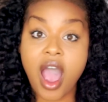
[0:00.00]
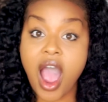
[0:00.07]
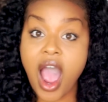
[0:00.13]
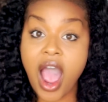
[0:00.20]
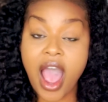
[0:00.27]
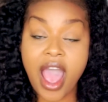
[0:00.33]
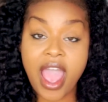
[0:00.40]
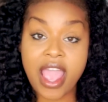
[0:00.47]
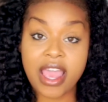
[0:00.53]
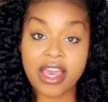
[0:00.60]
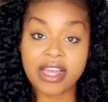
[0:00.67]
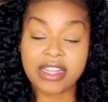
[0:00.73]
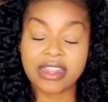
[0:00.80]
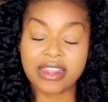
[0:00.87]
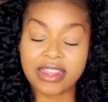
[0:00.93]
I
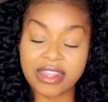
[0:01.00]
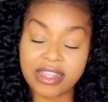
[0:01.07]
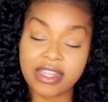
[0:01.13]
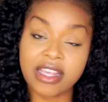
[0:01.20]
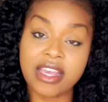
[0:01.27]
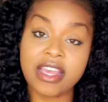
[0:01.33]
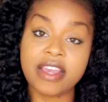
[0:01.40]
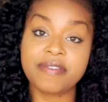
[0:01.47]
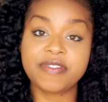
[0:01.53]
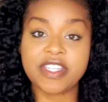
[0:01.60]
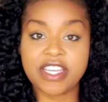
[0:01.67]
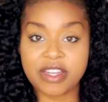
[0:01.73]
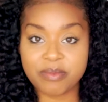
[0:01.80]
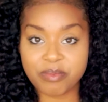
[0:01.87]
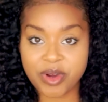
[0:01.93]
lived
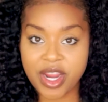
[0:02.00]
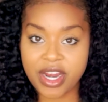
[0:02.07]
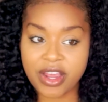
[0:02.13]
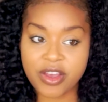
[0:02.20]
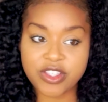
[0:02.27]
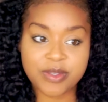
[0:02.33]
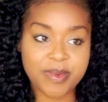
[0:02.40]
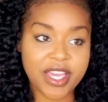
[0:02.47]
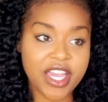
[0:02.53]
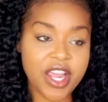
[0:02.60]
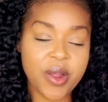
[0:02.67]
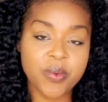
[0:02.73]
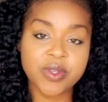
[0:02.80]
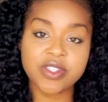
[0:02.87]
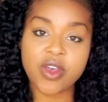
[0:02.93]
in braid outs. My
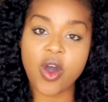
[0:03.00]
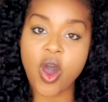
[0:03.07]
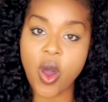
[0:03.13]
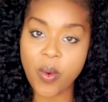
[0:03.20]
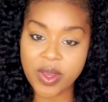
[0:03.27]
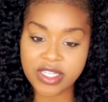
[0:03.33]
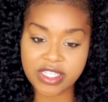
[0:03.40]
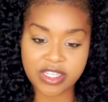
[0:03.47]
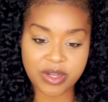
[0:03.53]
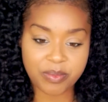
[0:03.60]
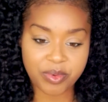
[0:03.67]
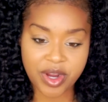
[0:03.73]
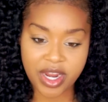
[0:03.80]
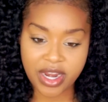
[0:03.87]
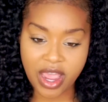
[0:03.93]
hair was always in a
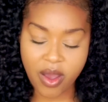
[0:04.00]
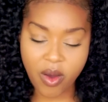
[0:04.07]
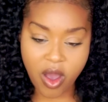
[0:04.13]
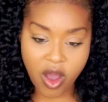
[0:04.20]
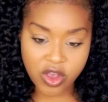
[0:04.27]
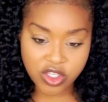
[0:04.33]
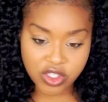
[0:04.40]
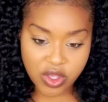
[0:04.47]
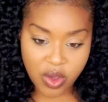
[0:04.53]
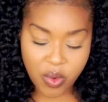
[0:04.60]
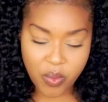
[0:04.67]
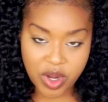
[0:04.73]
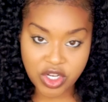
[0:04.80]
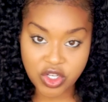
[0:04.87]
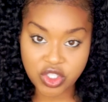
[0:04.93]
braid out. Also,
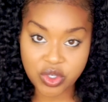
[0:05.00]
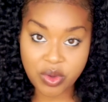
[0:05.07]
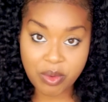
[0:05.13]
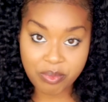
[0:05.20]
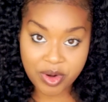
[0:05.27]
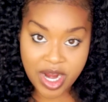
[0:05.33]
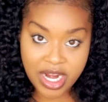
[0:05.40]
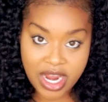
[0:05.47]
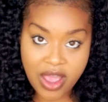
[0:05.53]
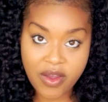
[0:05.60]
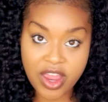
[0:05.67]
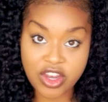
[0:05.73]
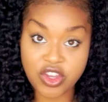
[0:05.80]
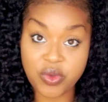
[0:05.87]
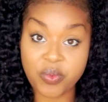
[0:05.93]
when you do a braid out
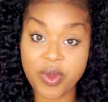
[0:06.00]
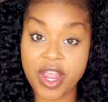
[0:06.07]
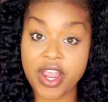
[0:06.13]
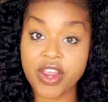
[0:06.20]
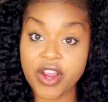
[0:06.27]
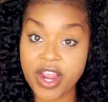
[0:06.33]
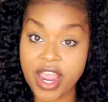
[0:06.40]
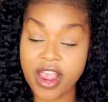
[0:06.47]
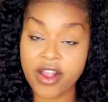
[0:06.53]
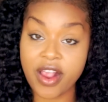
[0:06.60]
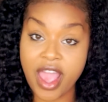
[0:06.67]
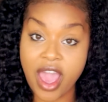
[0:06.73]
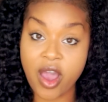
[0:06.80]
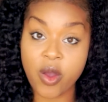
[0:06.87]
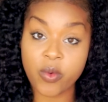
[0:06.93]
and you wear your hair
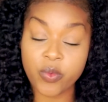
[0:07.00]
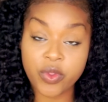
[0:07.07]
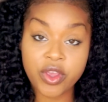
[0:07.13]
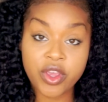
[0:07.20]
out,